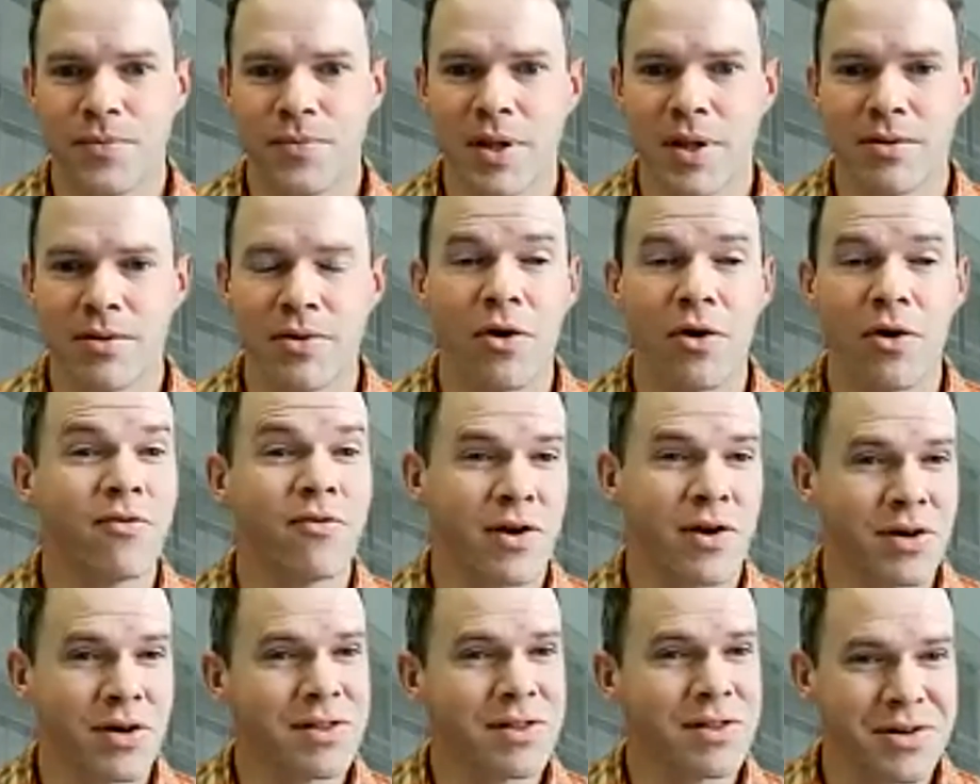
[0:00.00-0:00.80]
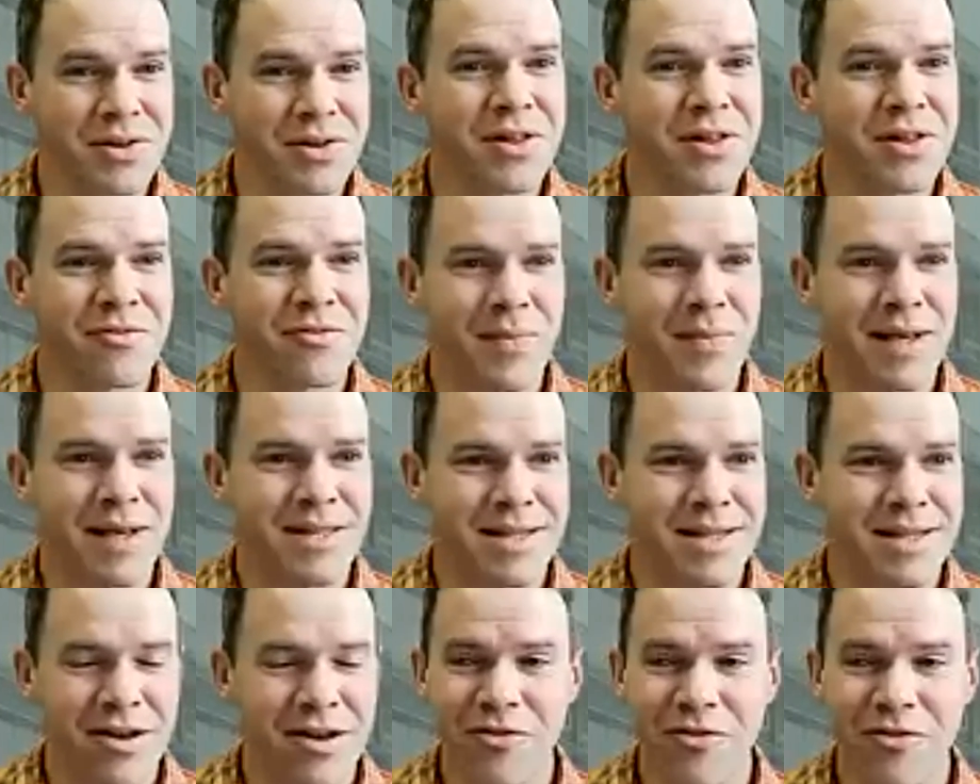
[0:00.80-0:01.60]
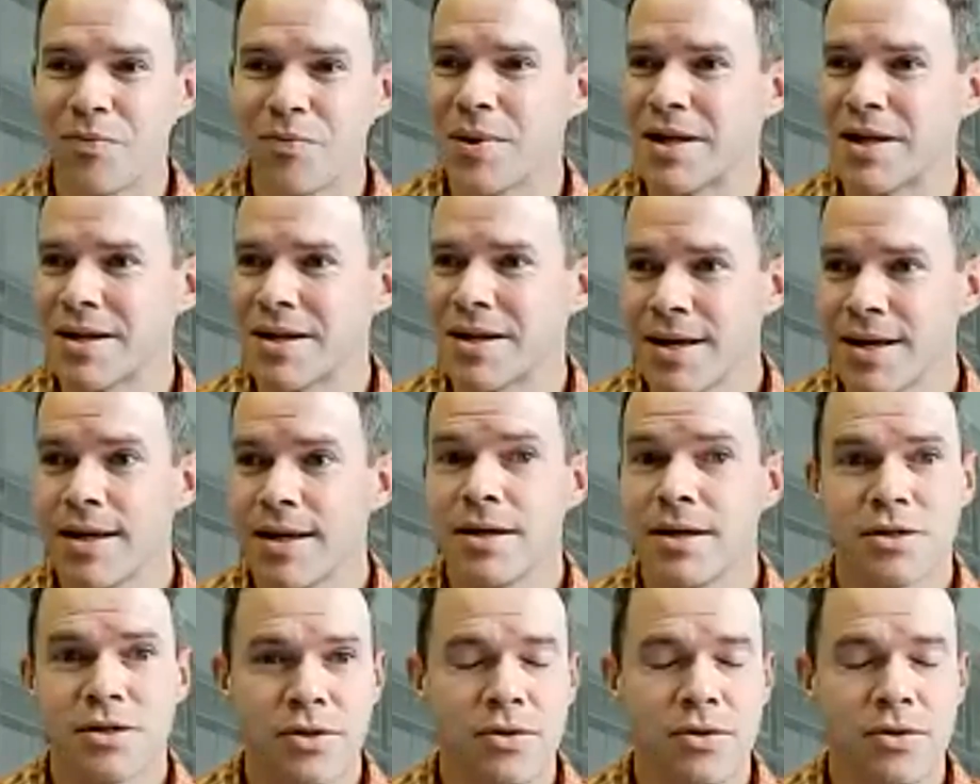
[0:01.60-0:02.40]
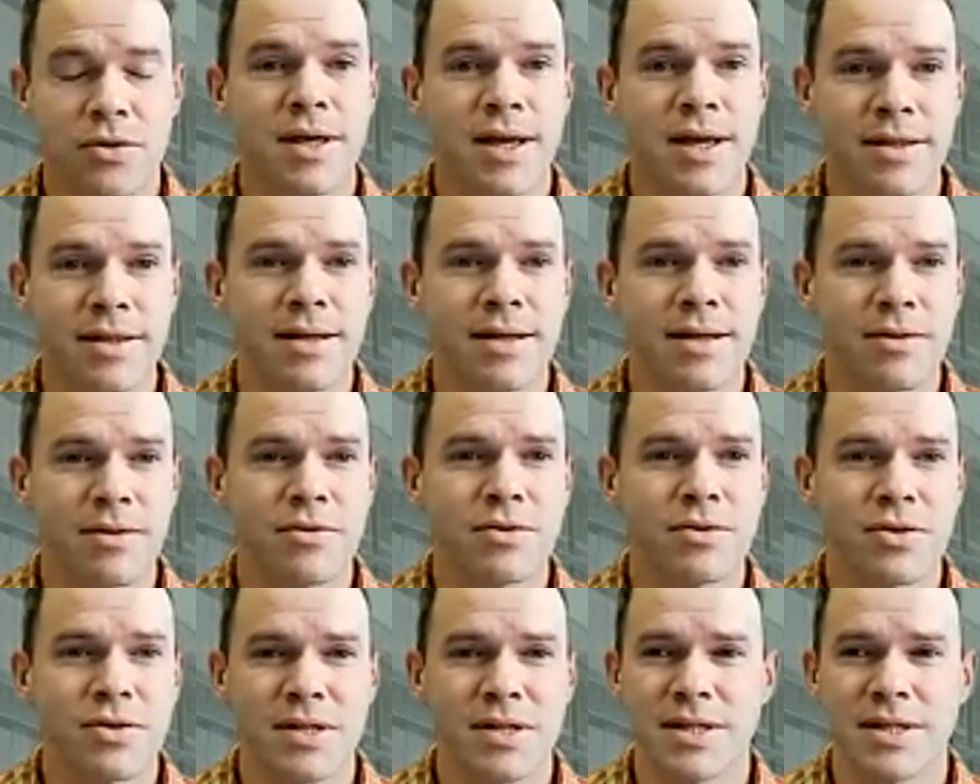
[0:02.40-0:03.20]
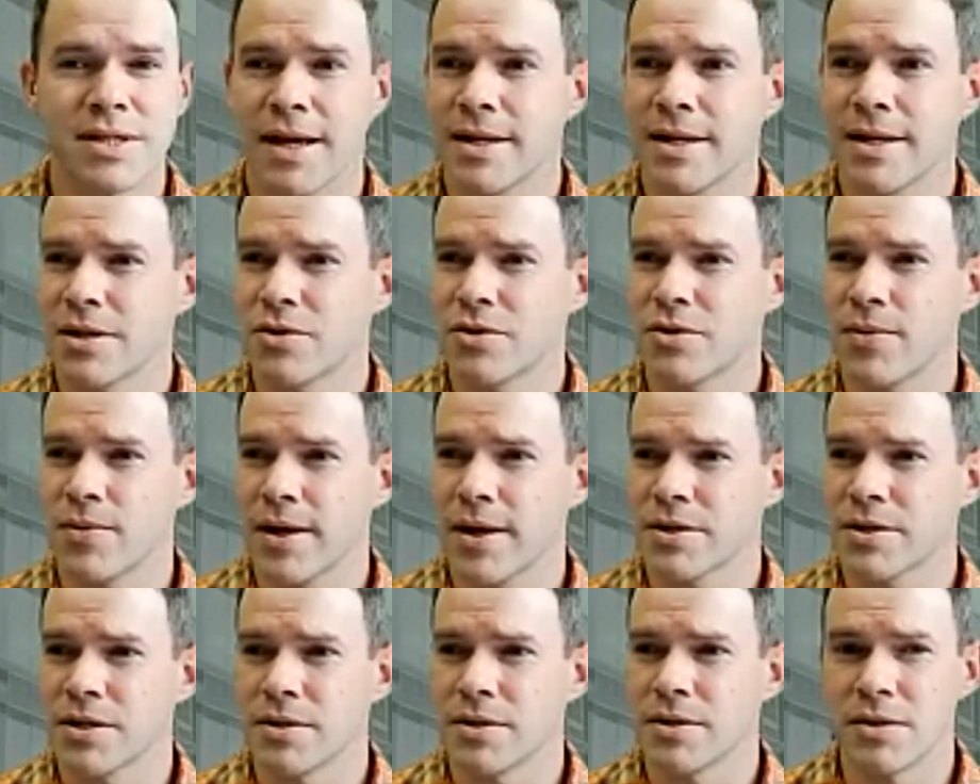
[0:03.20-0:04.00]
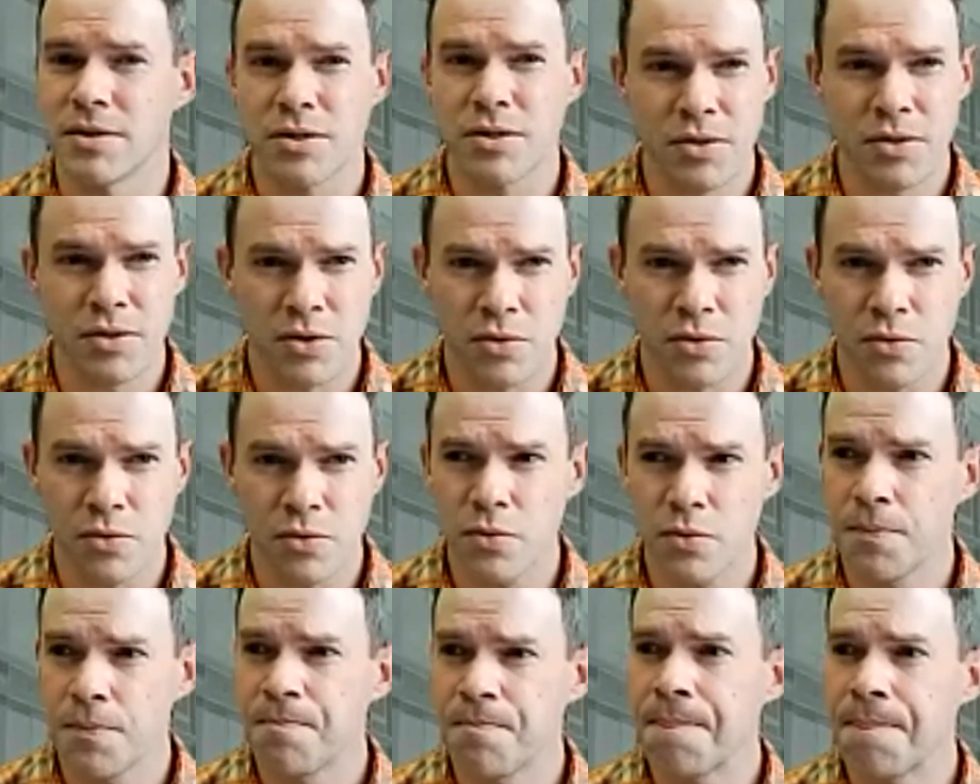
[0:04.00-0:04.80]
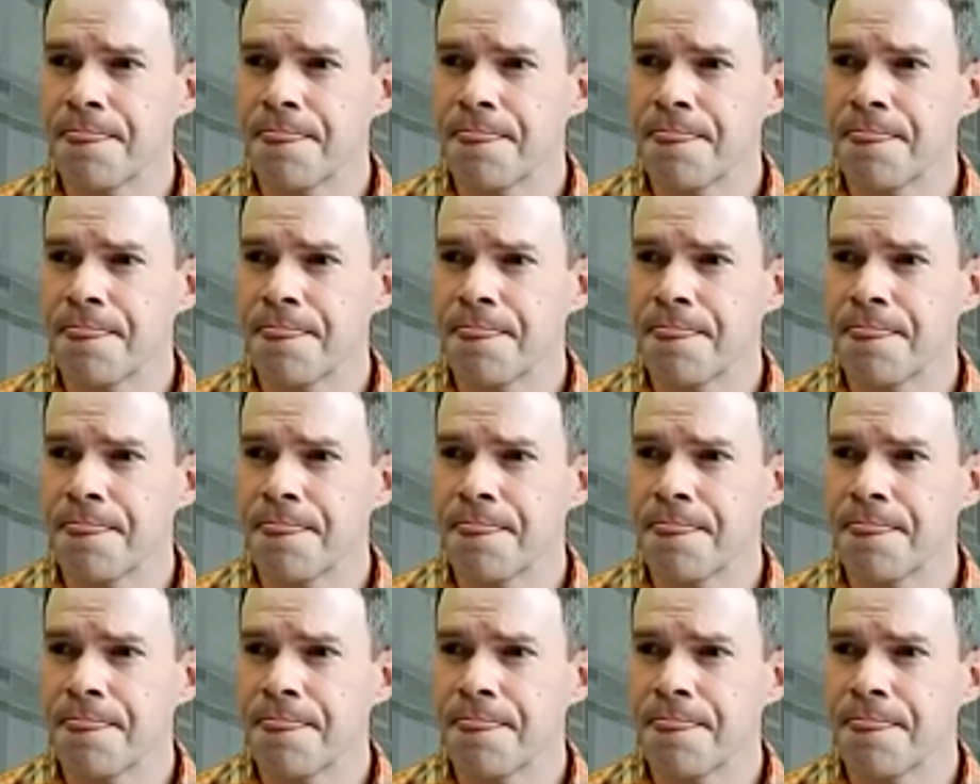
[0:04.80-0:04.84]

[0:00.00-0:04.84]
know very little of myself, but certainly I think those are exciting directions too.